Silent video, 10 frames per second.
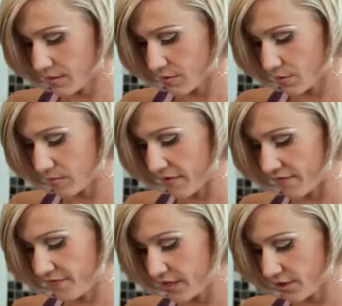with my
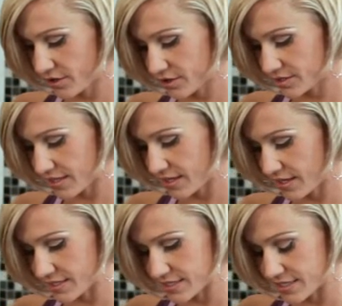fingers. I
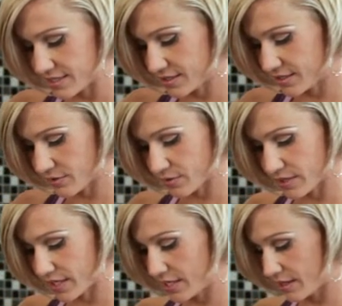think it's easier to
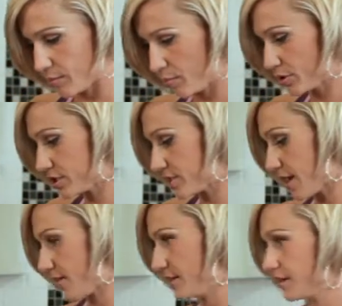really get it pushed
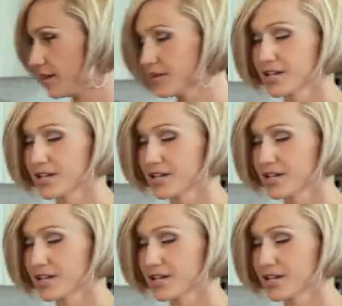down in there.